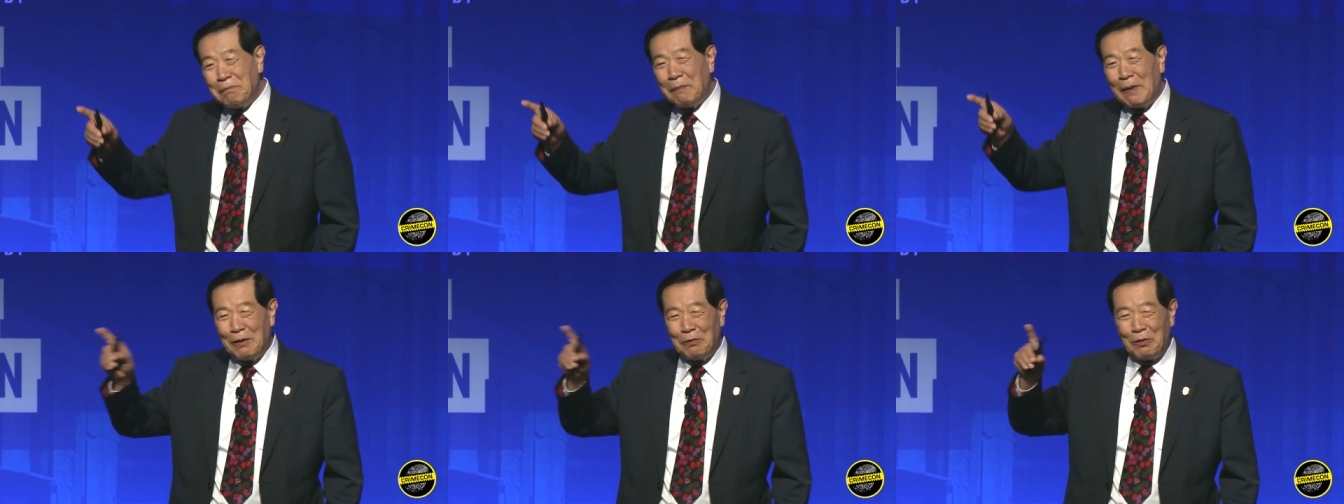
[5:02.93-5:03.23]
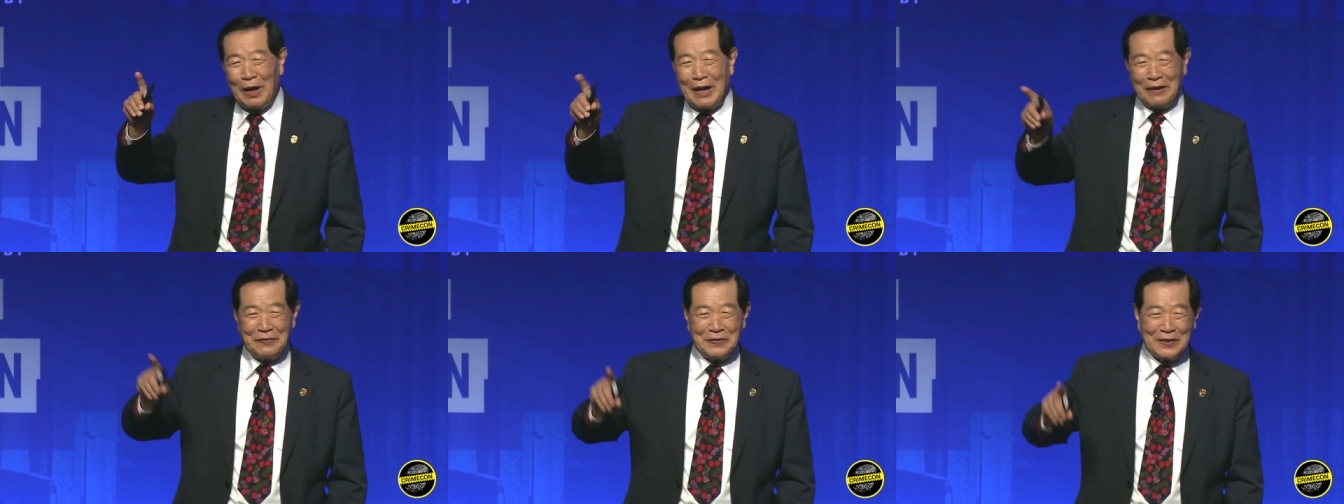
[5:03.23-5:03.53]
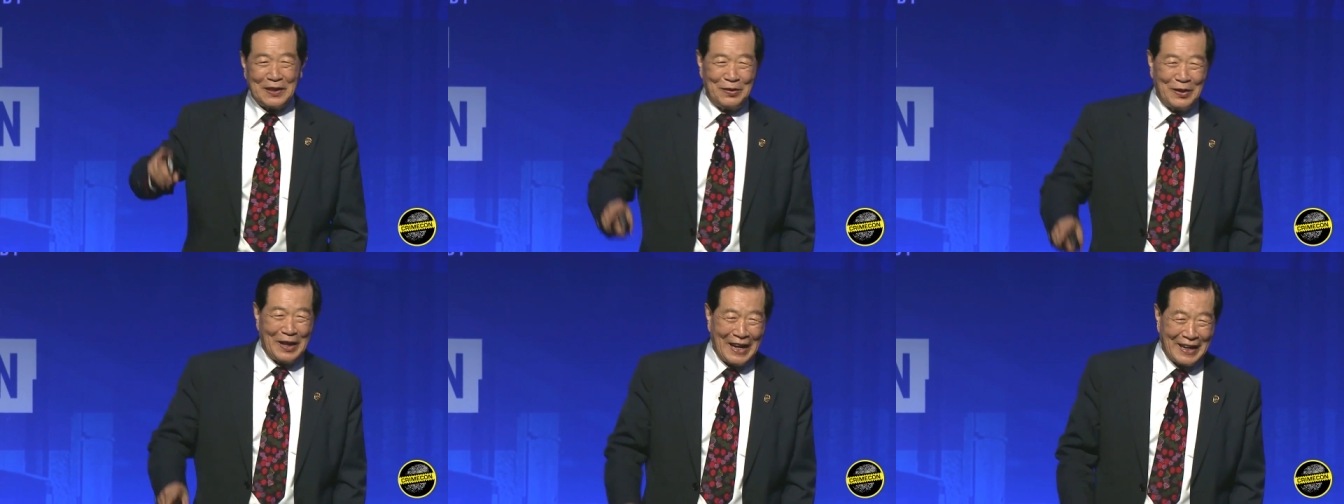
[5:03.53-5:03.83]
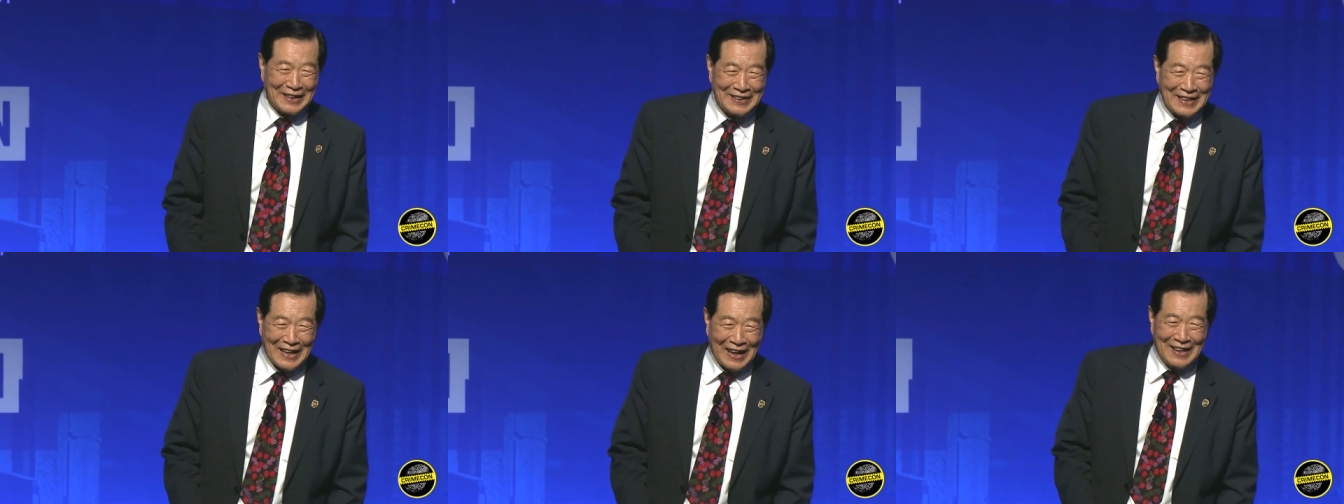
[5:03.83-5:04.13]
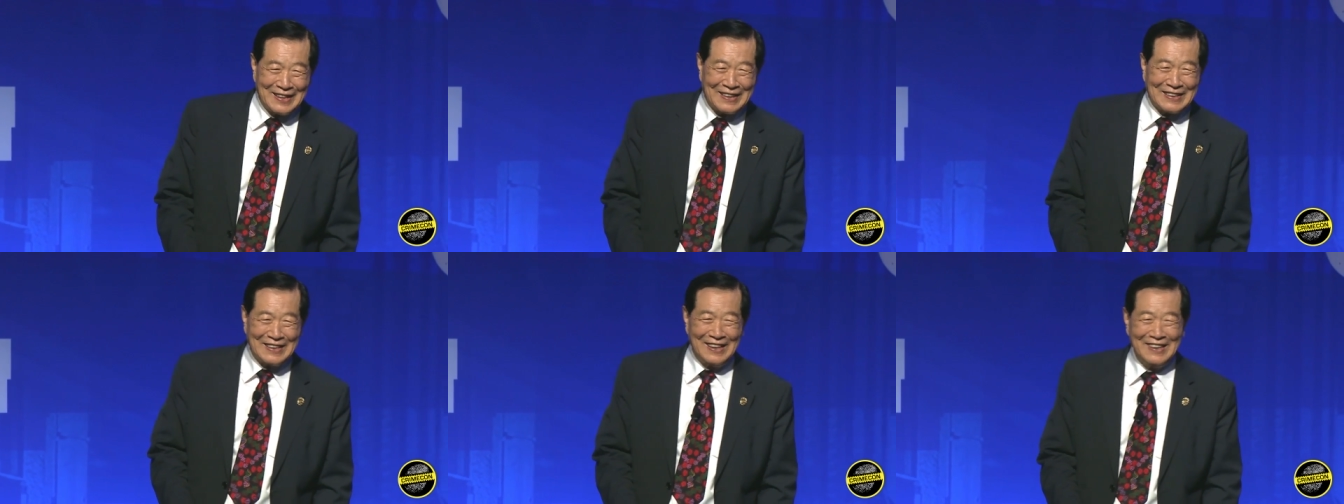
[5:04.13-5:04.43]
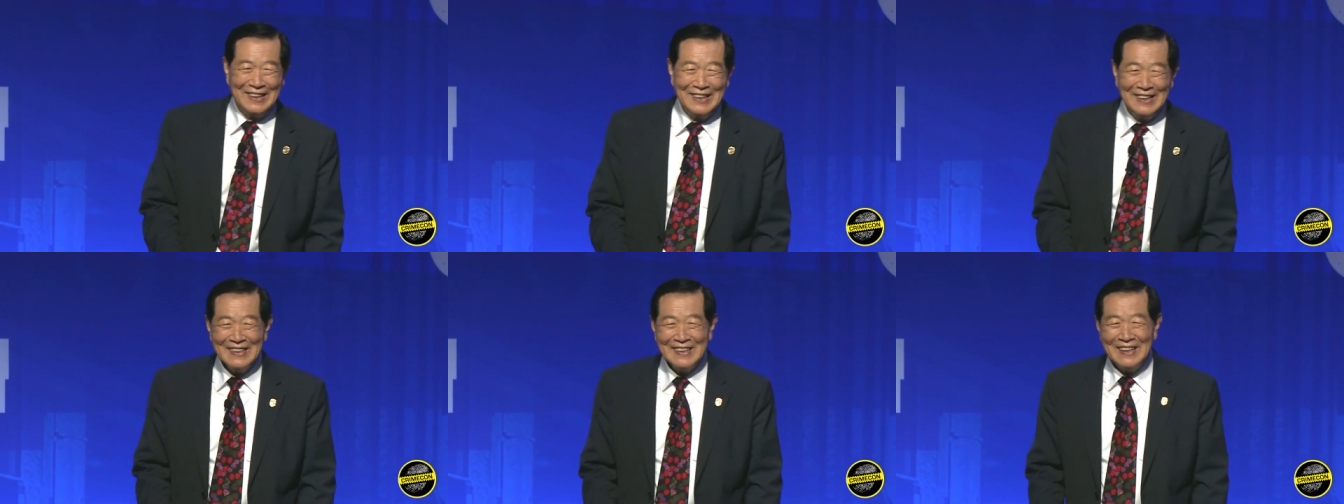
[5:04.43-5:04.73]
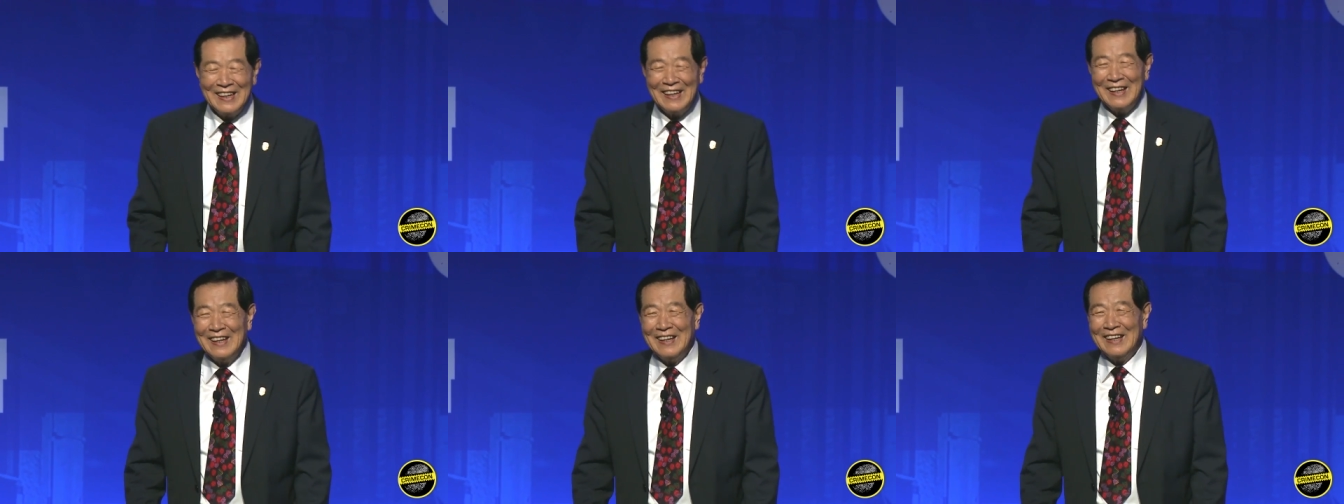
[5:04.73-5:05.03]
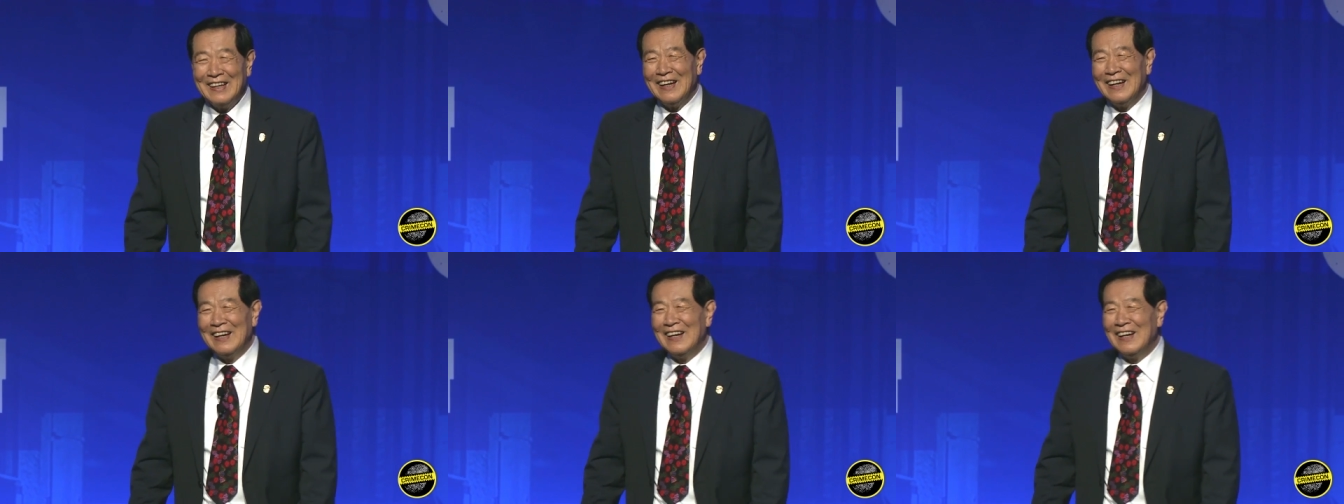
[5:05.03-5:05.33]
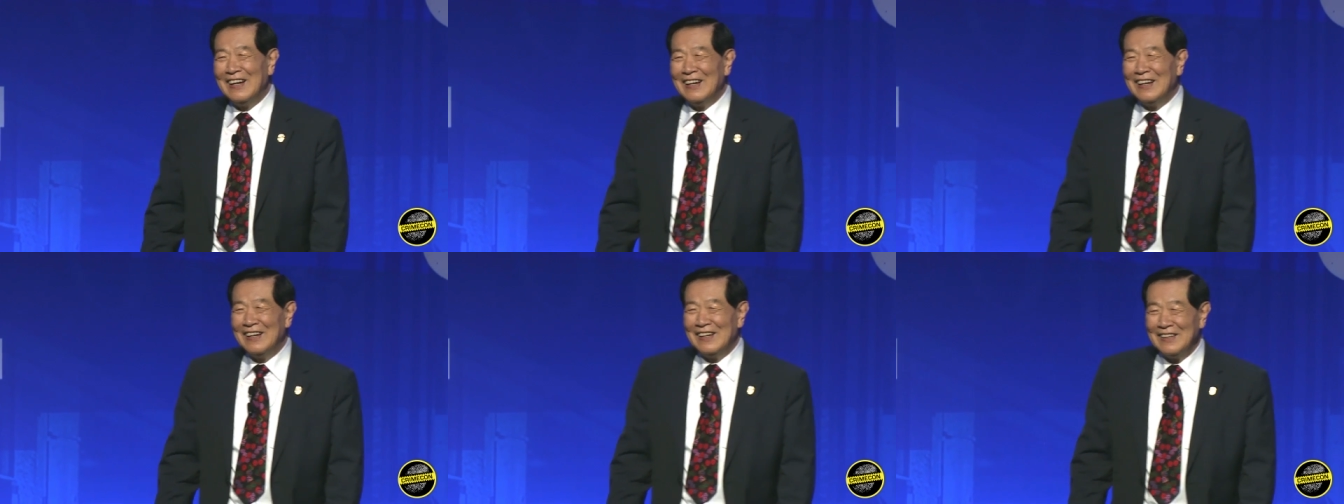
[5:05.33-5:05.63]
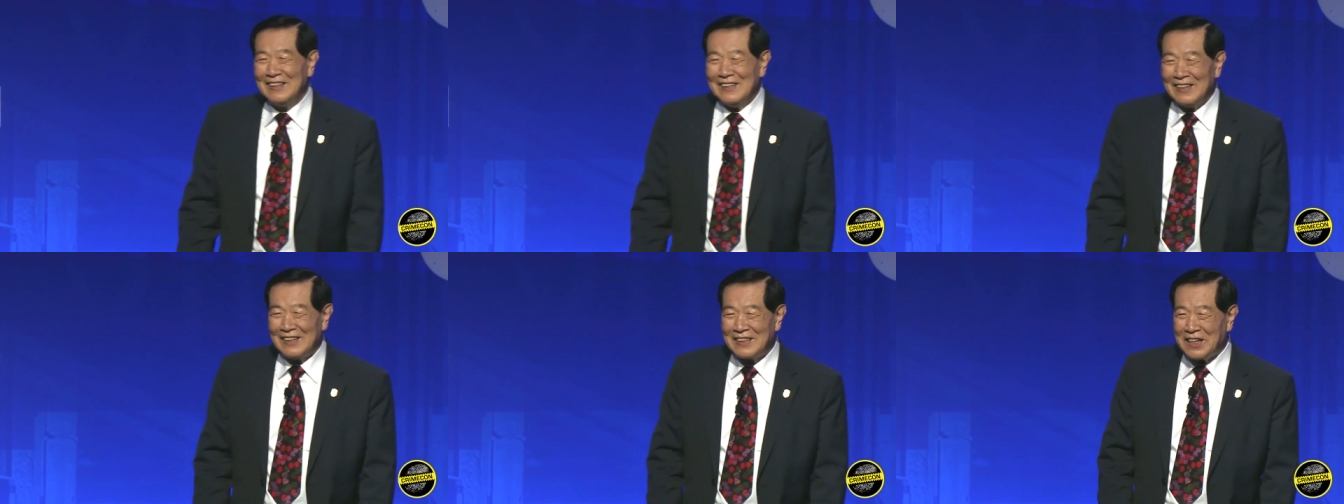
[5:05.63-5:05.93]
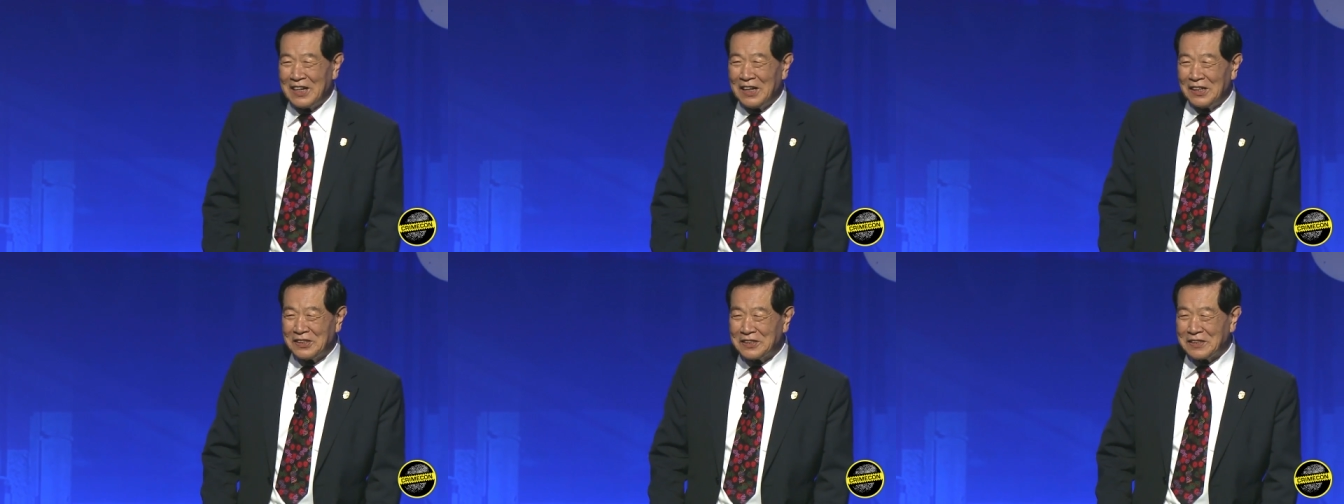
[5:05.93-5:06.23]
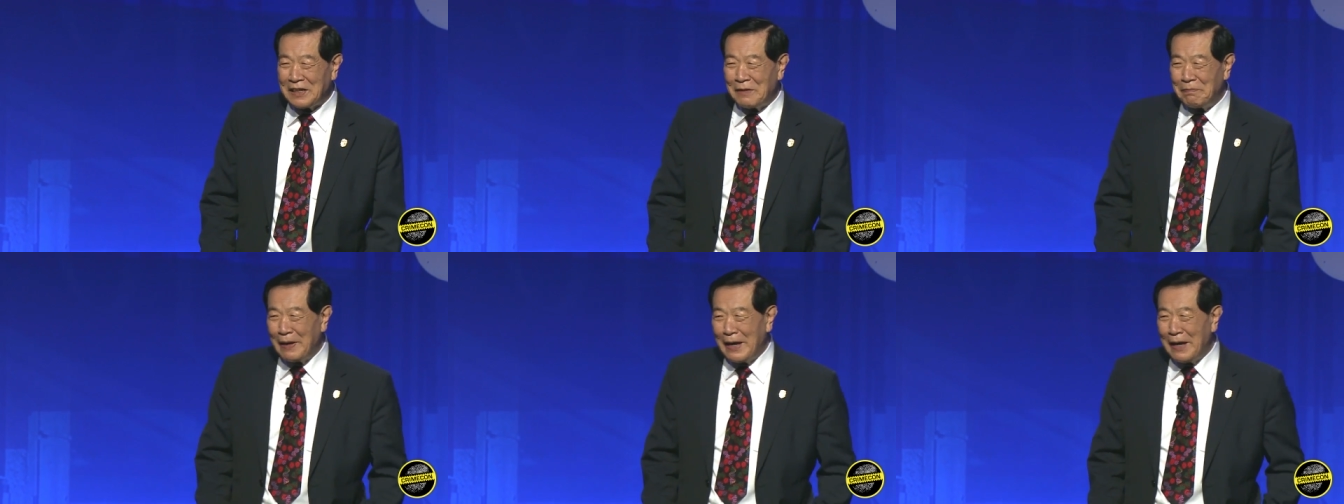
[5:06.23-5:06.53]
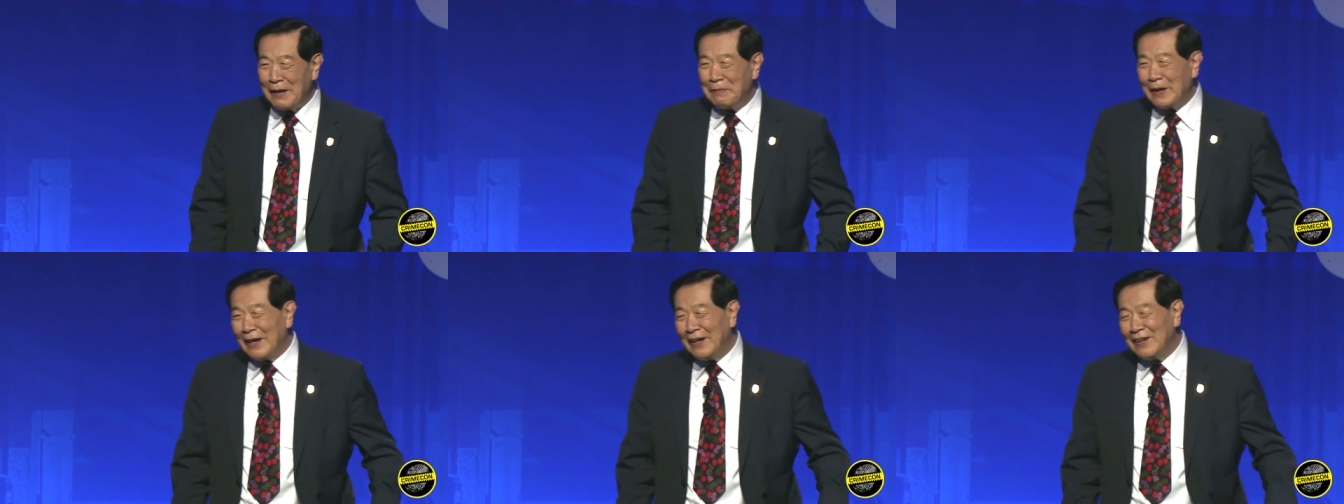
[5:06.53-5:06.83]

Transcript: my wife don't like that. Kiss the baby.